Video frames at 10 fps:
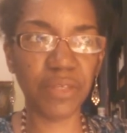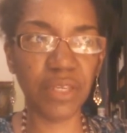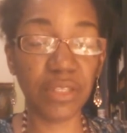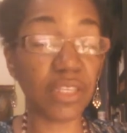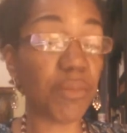
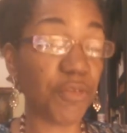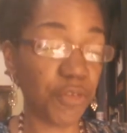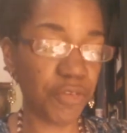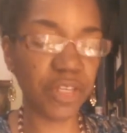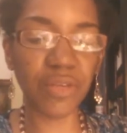in some of her
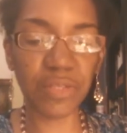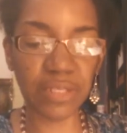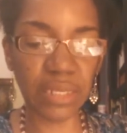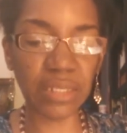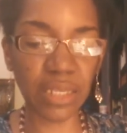videos,
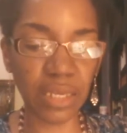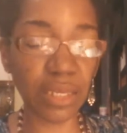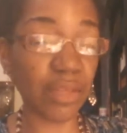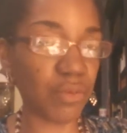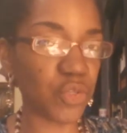as I said, and
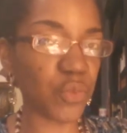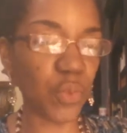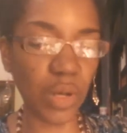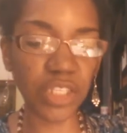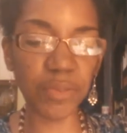I, there was
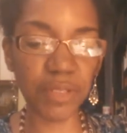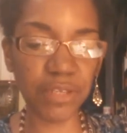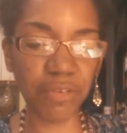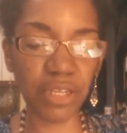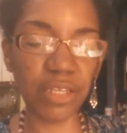one
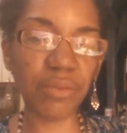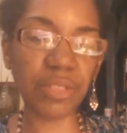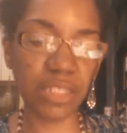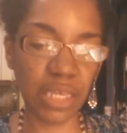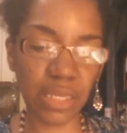specifically that was
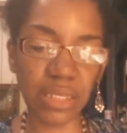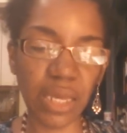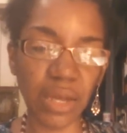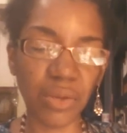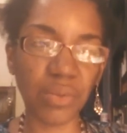taken
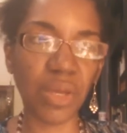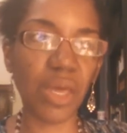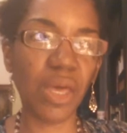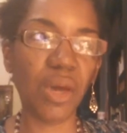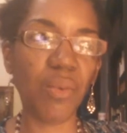down,
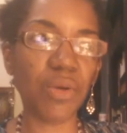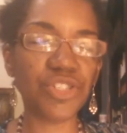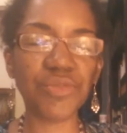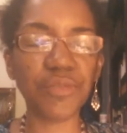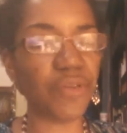where
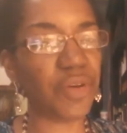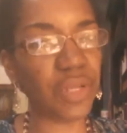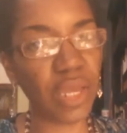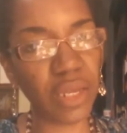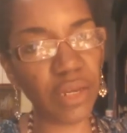she was very
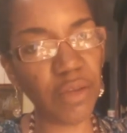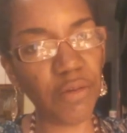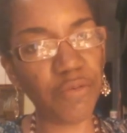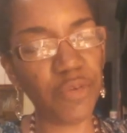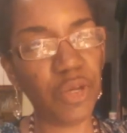
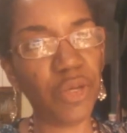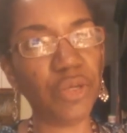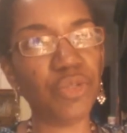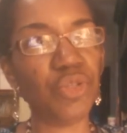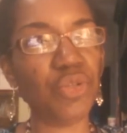negative
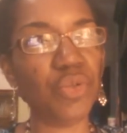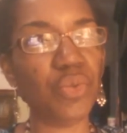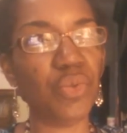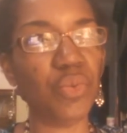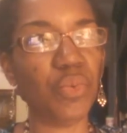
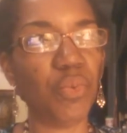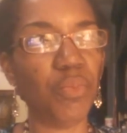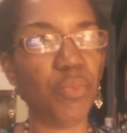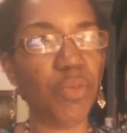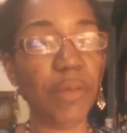to
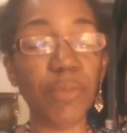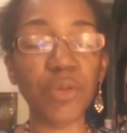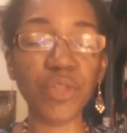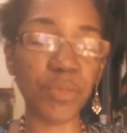people whose